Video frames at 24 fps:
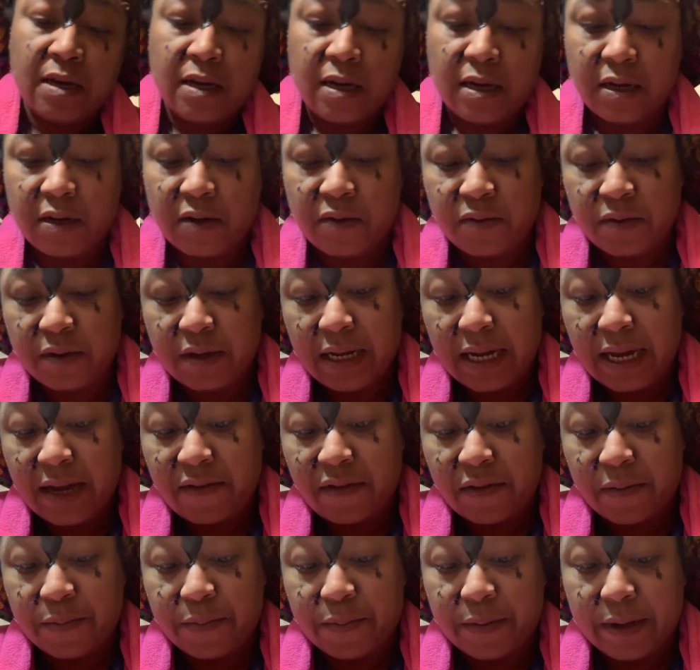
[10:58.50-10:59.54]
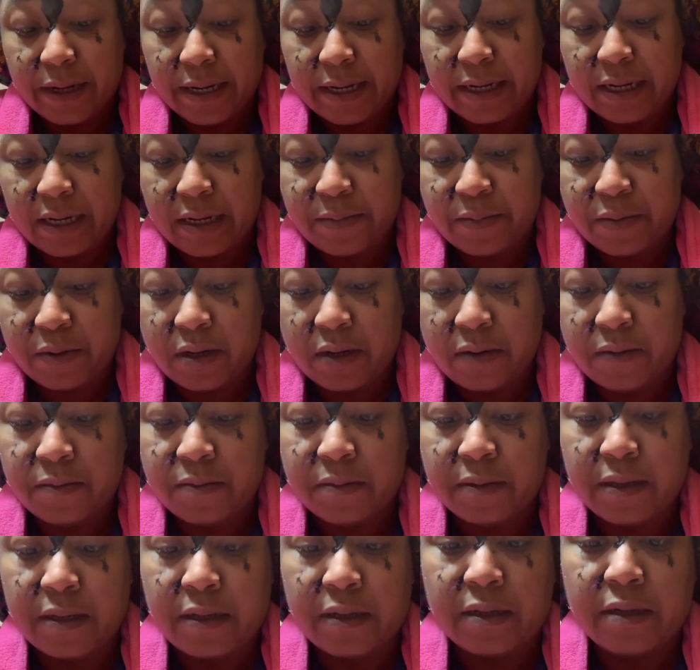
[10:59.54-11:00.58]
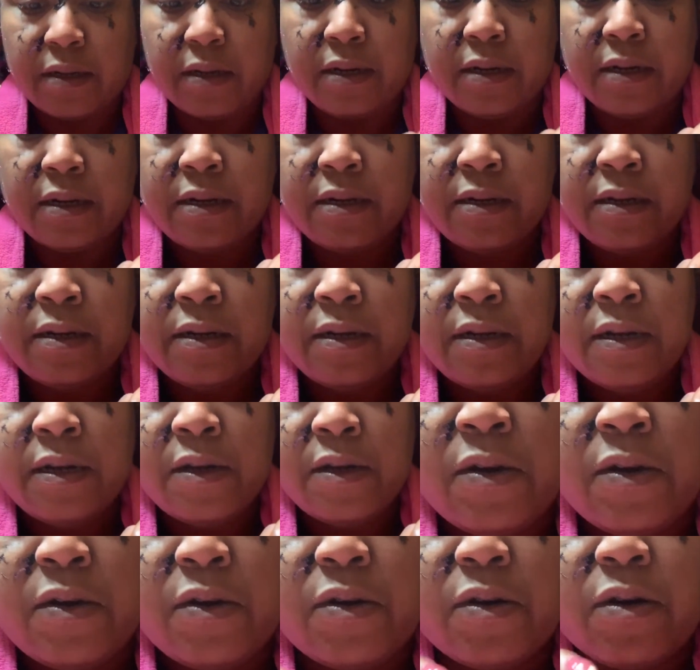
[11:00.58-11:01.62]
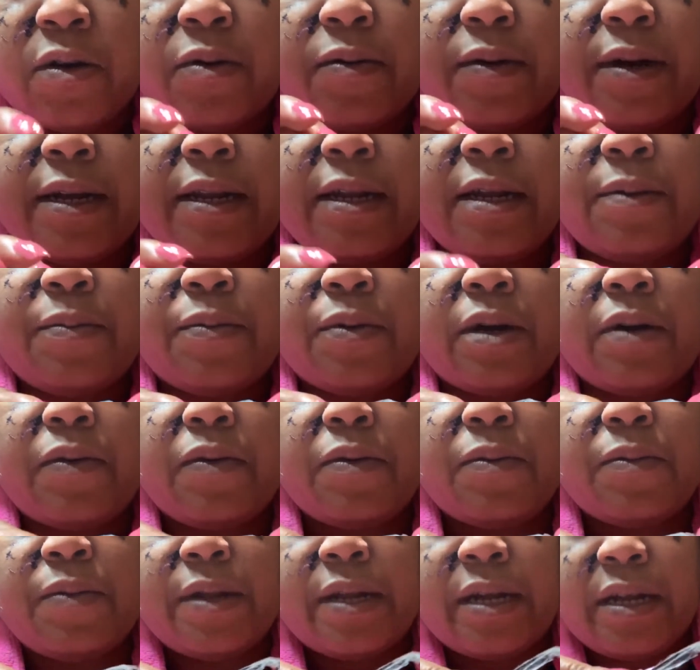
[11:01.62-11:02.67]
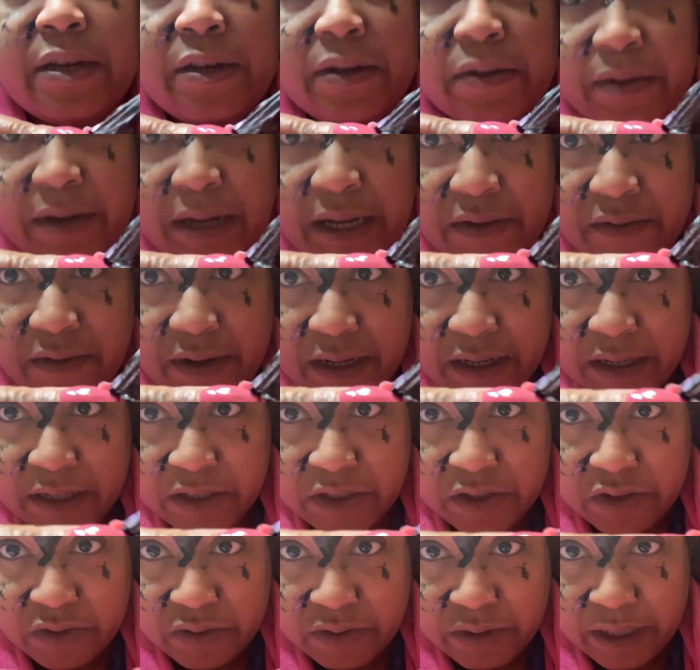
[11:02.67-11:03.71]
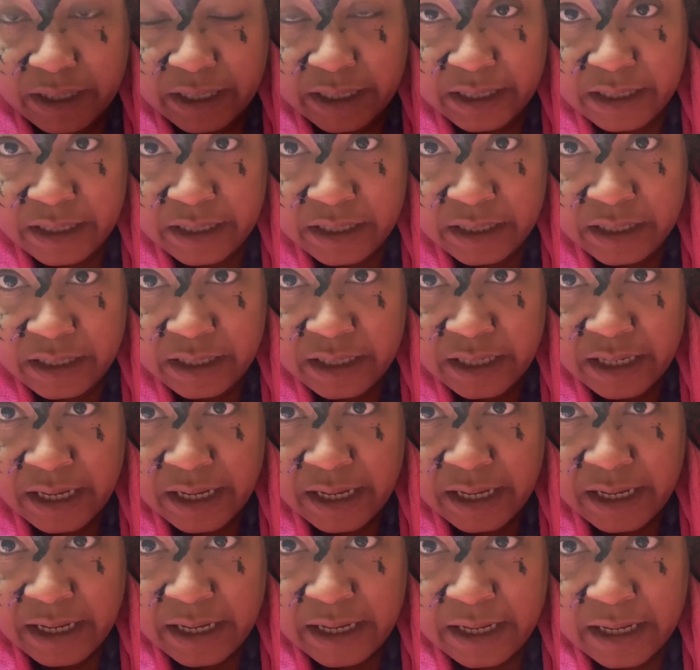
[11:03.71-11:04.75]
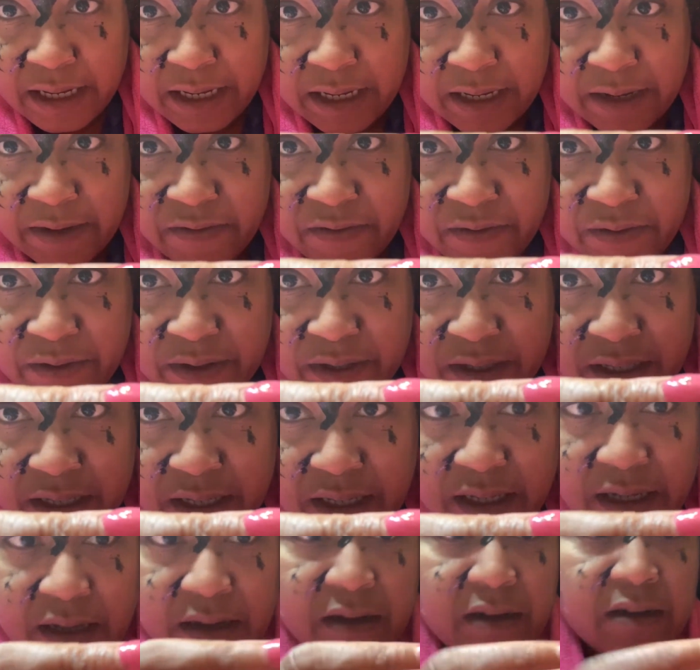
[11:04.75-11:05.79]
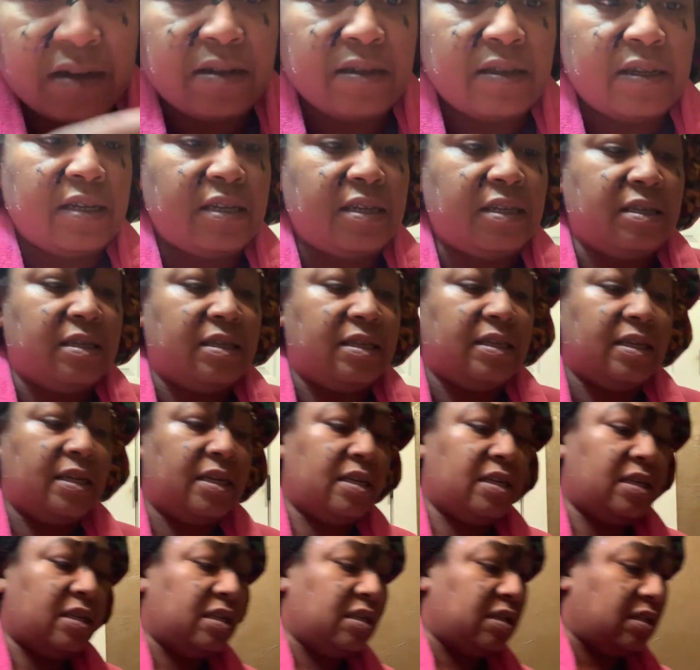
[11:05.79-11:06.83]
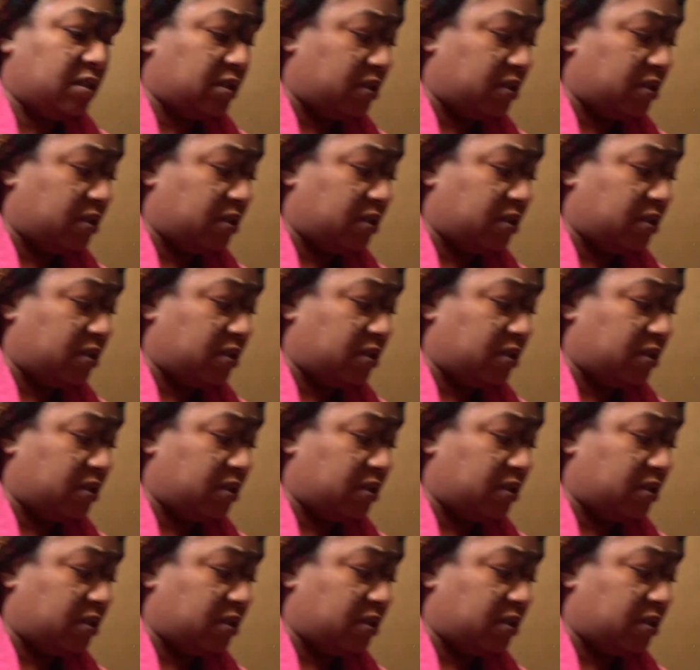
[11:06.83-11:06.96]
I don't really have a blackhead problem, thank God, or a whitehead problem, but I do have like a dryness. And if you can see, it got all that dead,